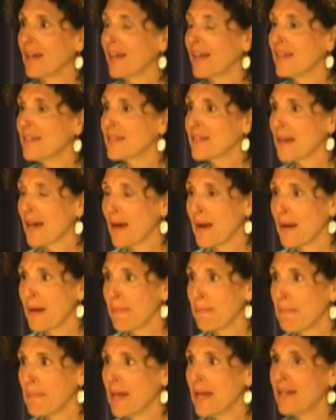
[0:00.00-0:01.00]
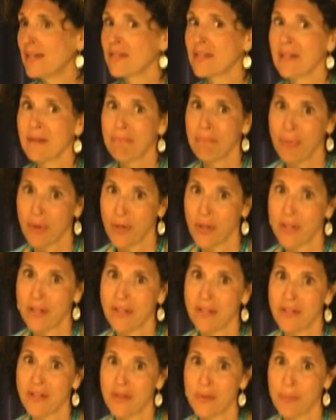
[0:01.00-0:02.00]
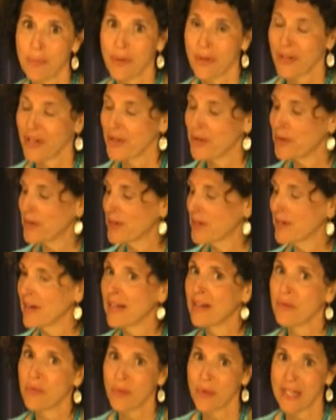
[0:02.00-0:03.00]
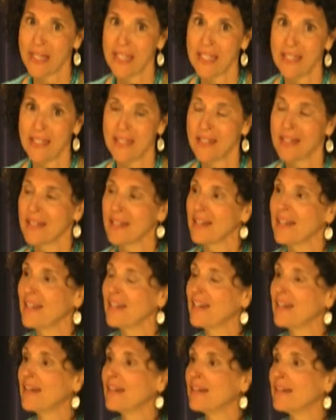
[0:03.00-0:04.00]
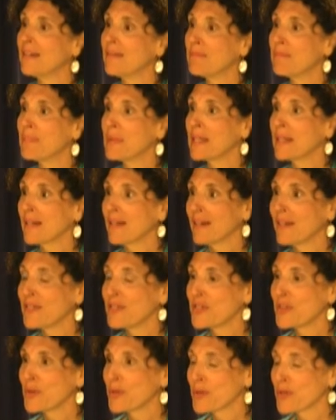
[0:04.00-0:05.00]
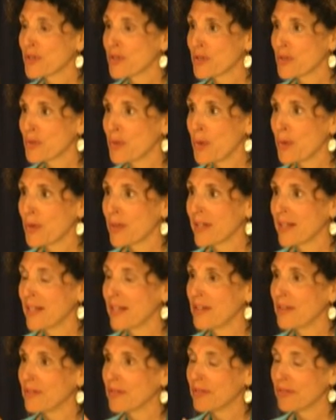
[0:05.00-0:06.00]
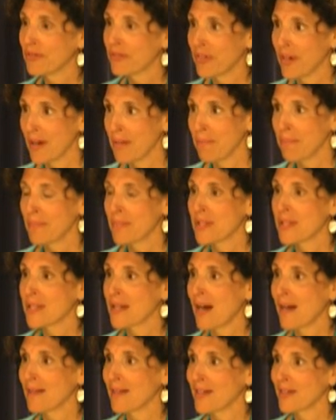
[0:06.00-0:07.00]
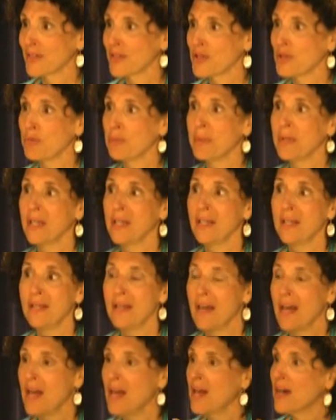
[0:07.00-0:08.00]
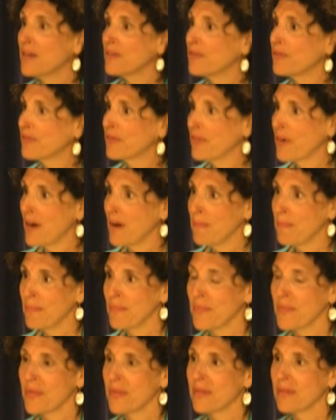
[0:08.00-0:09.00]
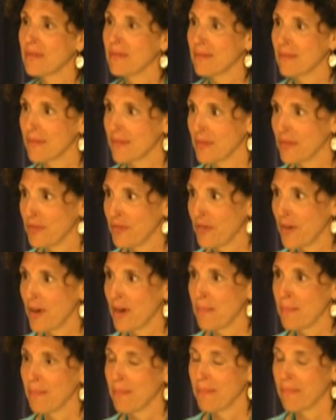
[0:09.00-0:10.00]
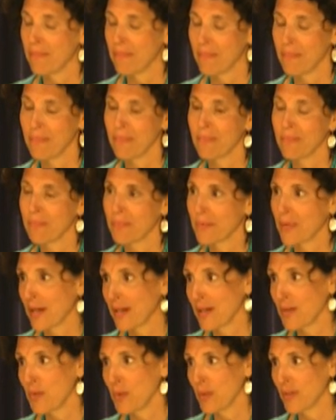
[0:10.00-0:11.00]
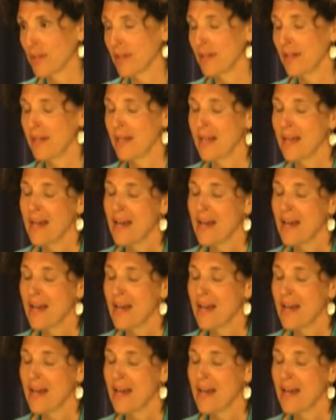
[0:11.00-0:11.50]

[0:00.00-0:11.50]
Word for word: is an amazing book to procure and read because your story from Stalag to B, from the farm cutting wood,